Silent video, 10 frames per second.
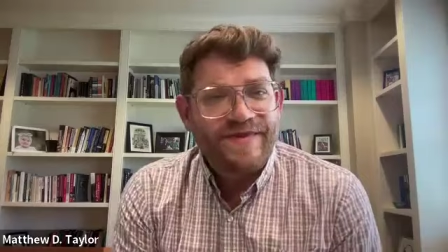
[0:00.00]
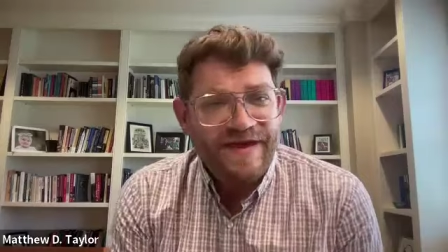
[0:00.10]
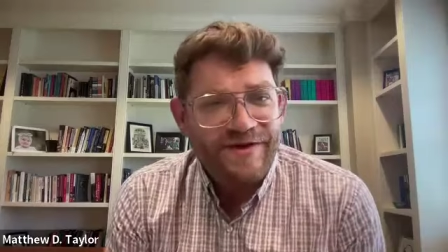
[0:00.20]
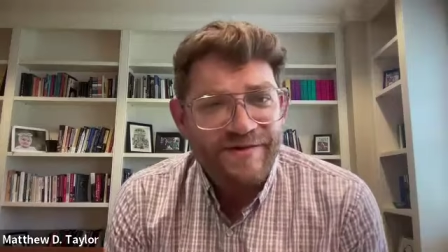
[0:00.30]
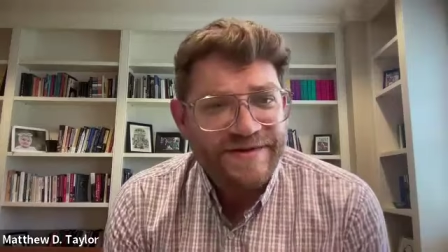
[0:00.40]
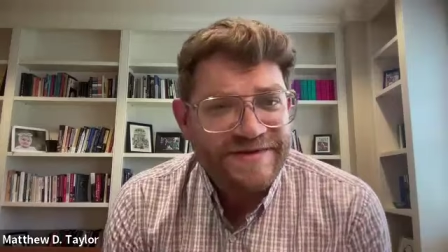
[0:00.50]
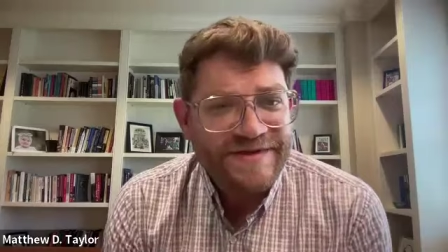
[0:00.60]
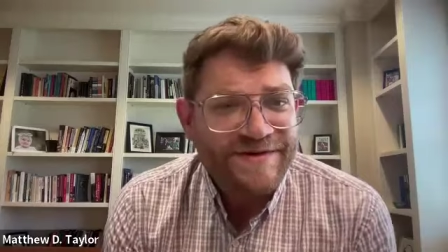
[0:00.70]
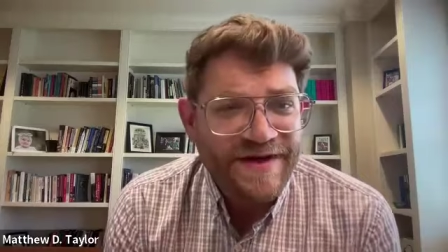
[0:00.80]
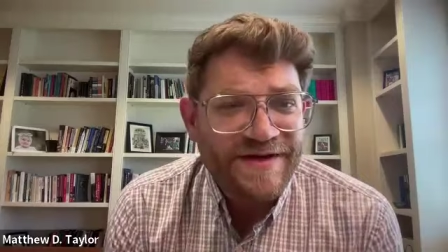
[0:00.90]
Thank you,
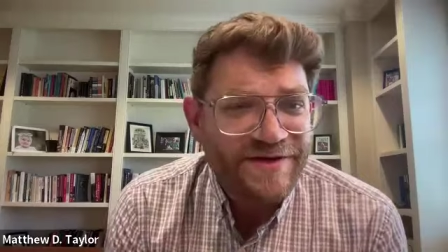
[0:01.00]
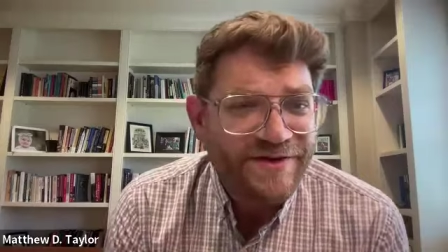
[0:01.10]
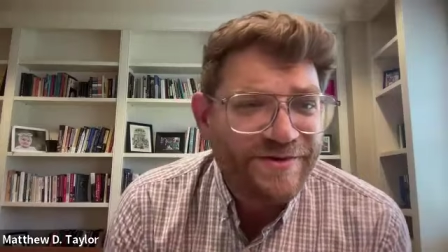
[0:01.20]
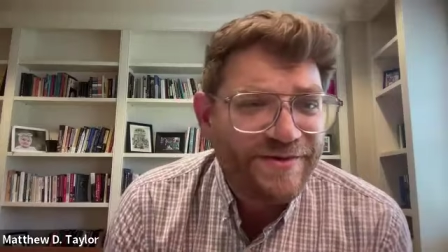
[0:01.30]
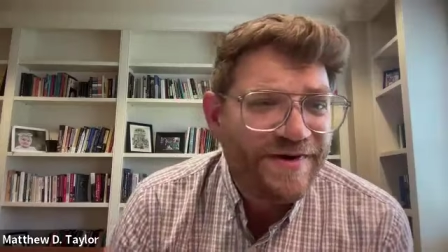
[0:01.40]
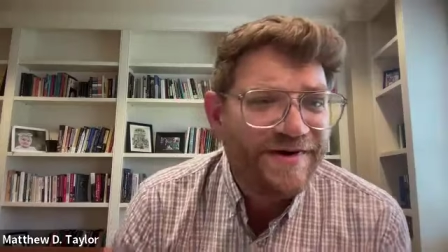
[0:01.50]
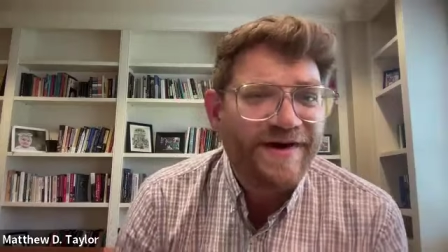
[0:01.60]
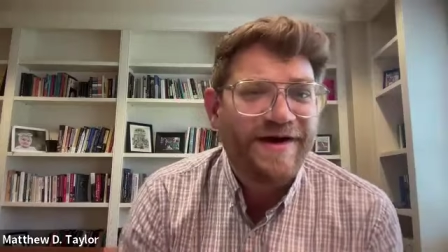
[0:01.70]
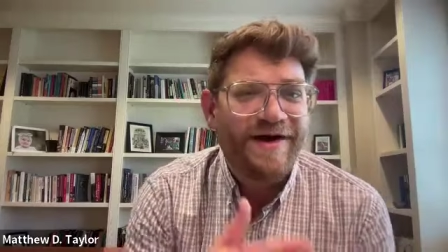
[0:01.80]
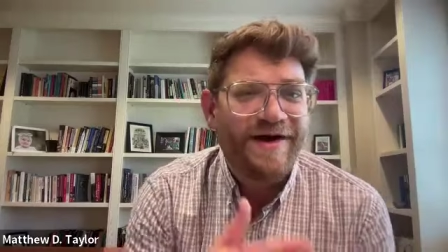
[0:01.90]
Adil. Thank you
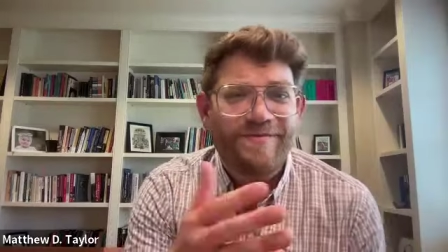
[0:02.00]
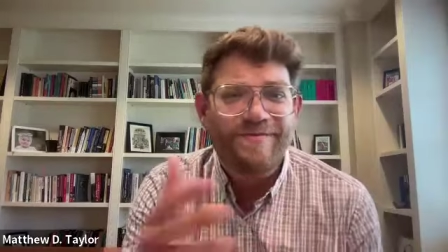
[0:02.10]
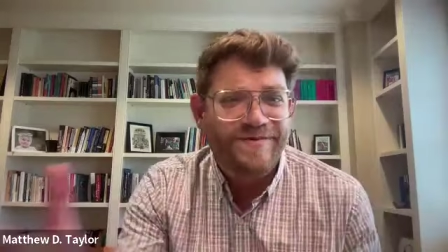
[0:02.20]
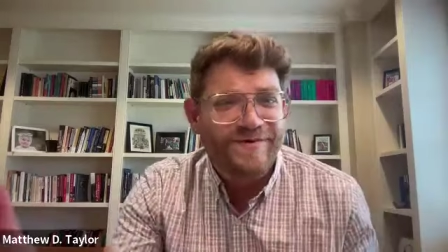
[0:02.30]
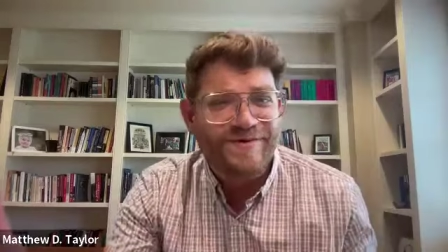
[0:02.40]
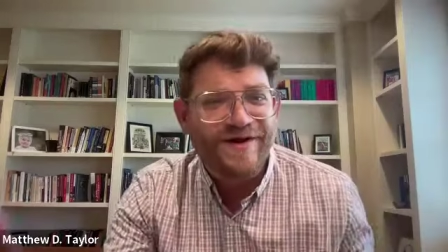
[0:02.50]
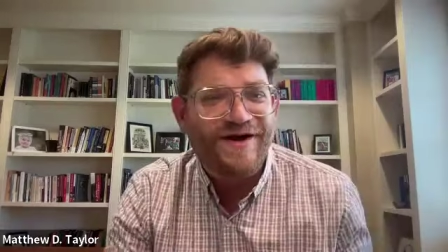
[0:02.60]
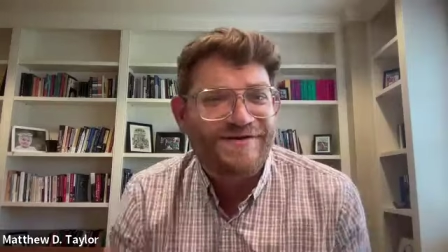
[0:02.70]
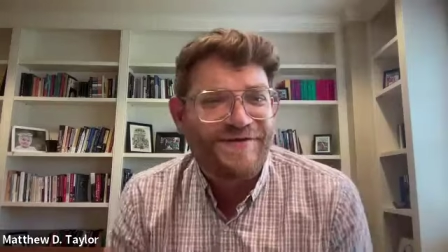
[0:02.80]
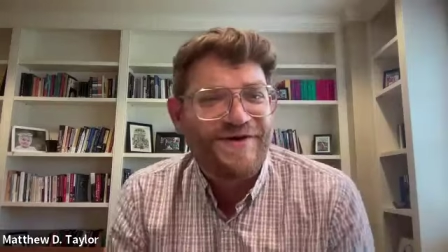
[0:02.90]
um, to the
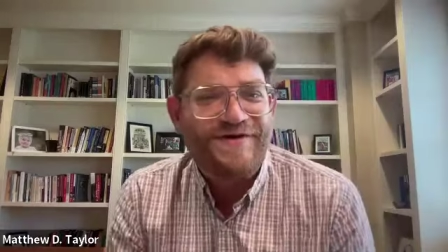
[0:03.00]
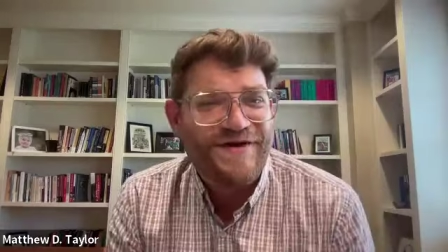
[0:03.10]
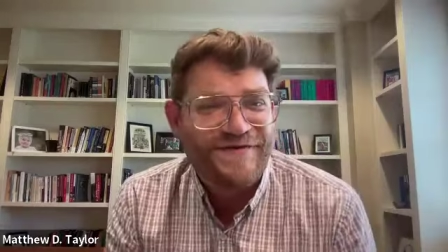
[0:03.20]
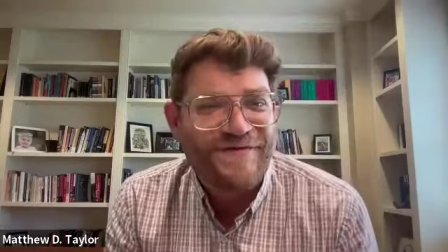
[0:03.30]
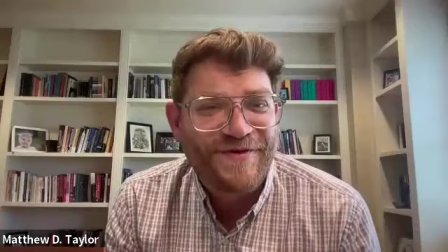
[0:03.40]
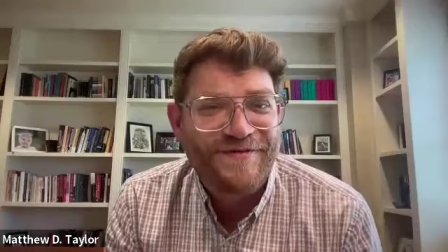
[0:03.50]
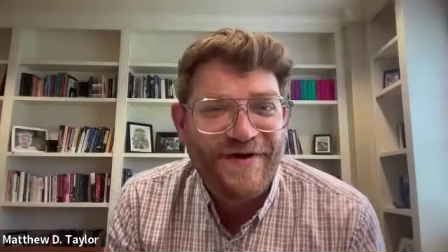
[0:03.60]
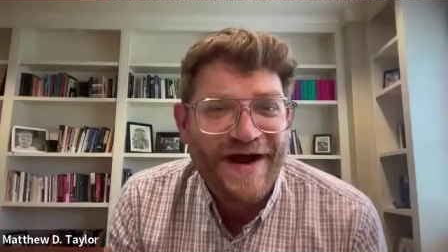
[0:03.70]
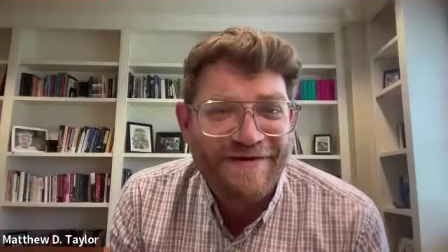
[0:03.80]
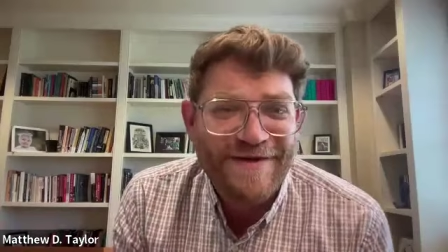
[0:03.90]
Oxford Interfaith Forum
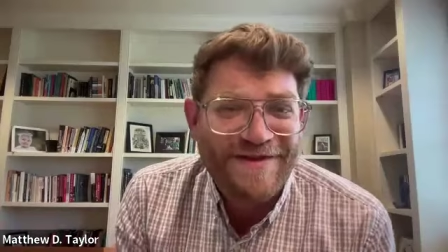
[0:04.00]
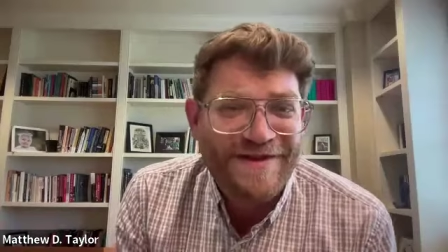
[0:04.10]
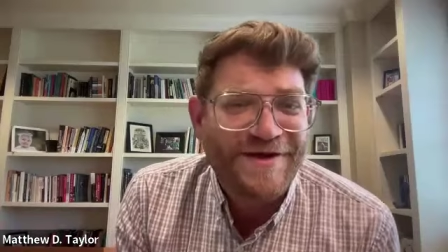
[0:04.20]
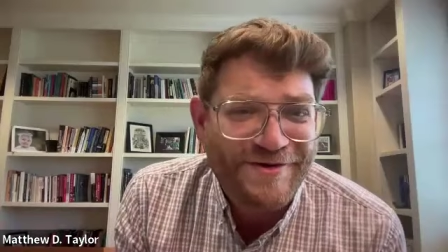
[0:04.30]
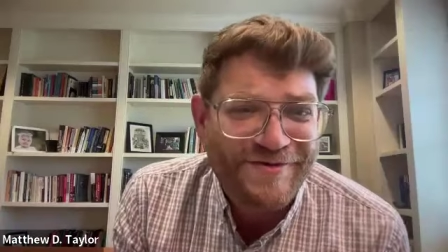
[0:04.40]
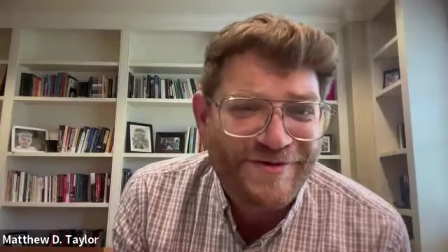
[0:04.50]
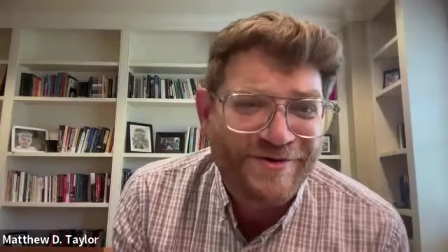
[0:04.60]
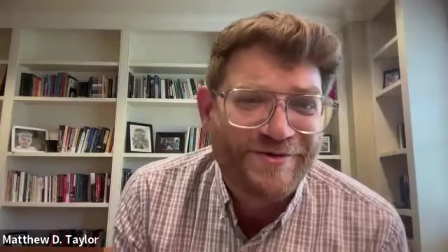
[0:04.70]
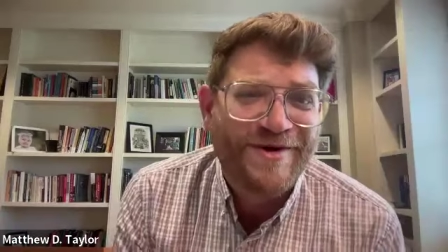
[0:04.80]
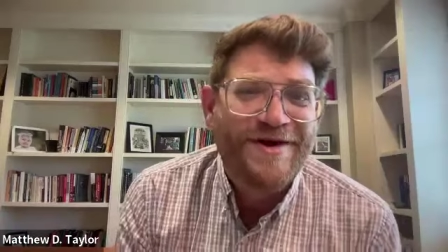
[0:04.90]
for having me. Thank you
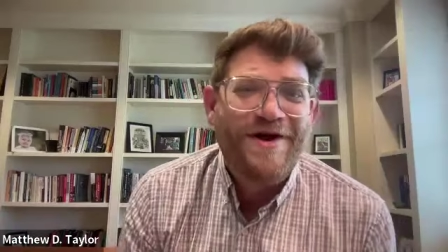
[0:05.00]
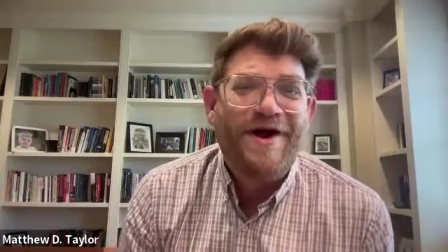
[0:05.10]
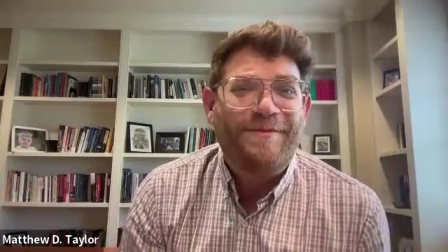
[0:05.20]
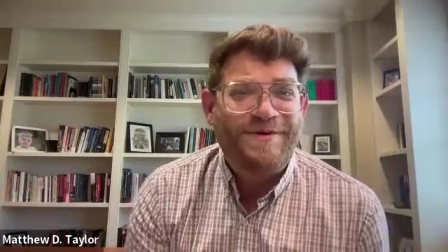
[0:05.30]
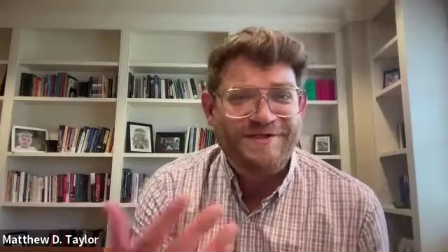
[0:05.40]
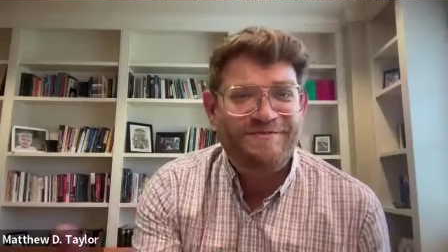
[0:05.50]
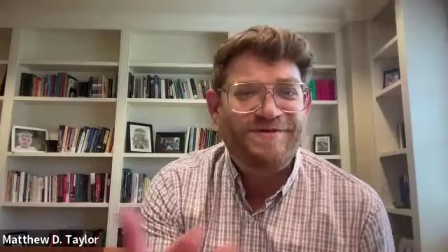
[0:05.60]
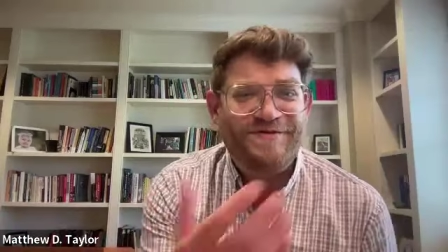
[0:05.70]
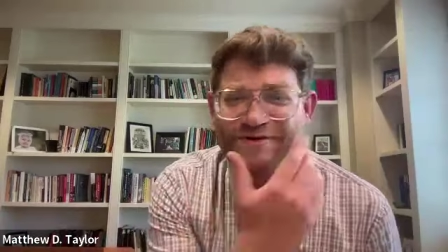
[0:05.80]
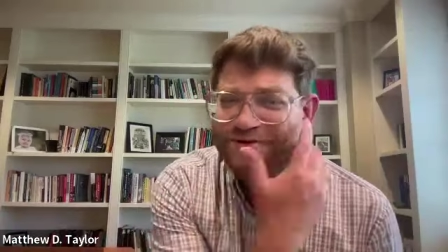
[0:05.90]
to our
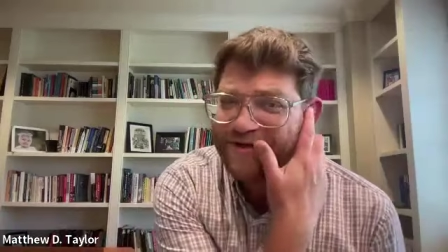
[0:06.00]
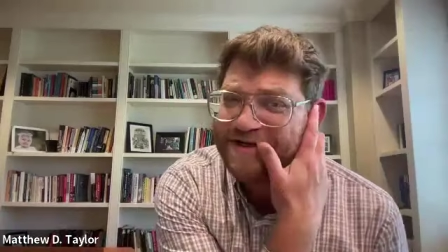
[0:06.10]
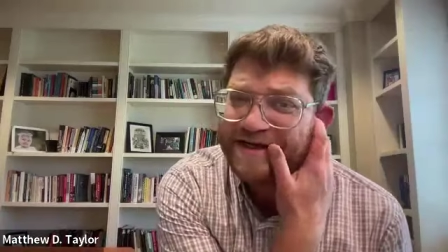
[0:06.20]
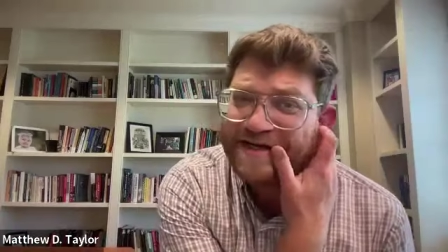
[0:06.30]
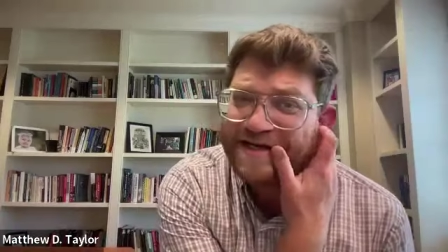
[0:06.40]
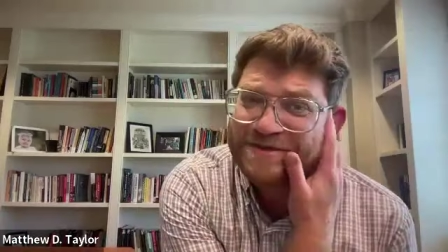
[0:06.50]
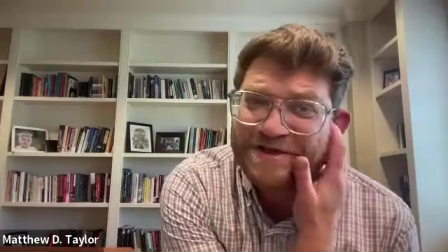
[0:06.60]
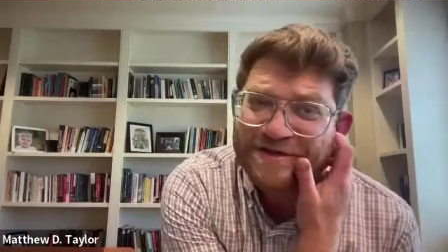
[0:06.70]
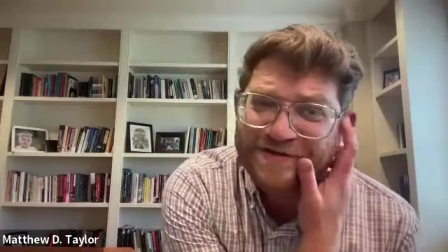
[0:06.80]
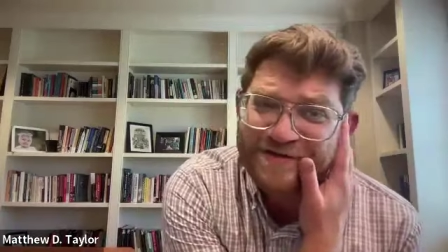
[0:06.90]
participants for joining today,
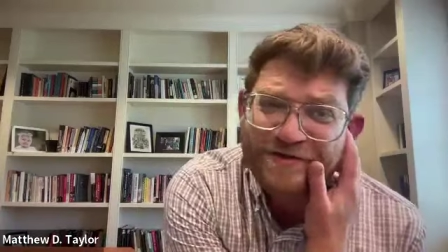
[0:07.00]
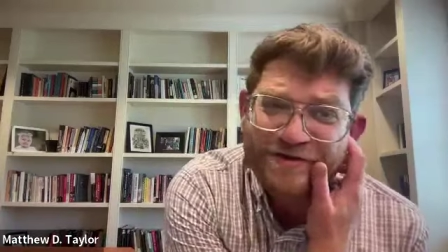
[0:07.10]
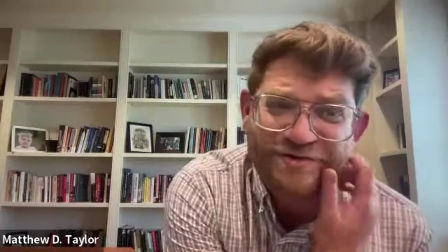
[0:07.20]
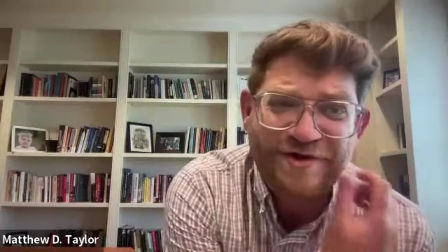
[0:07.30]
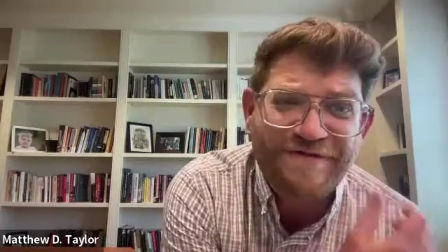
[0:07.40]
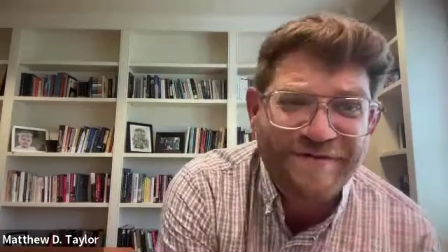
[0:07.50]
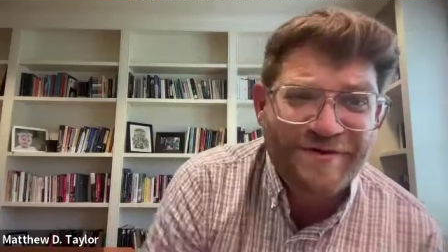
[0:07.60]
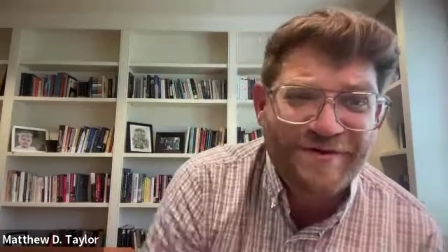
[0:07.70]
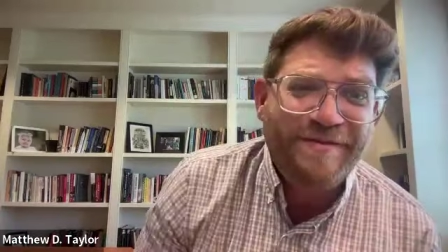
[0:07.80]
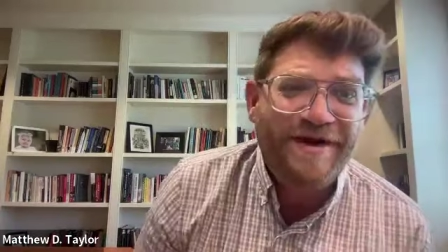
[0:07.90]
especially those of you who are joining from
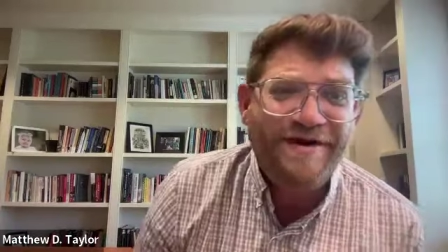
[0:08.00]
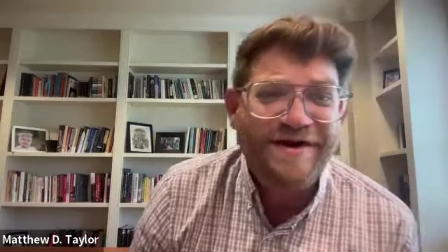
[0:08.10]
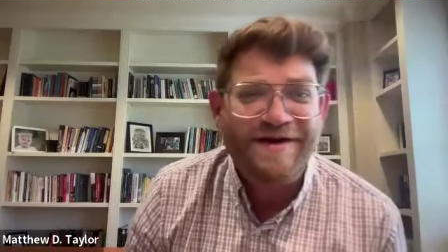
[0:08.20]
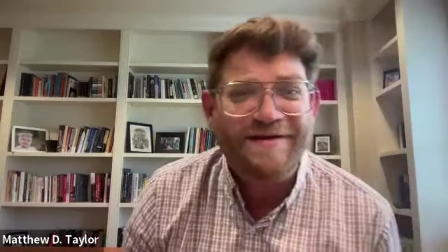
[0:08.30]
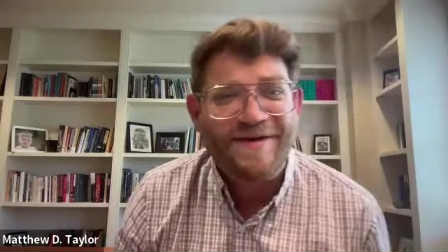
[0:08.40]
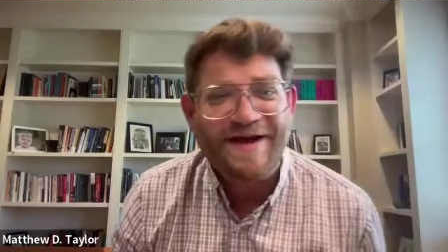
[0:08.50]
North America.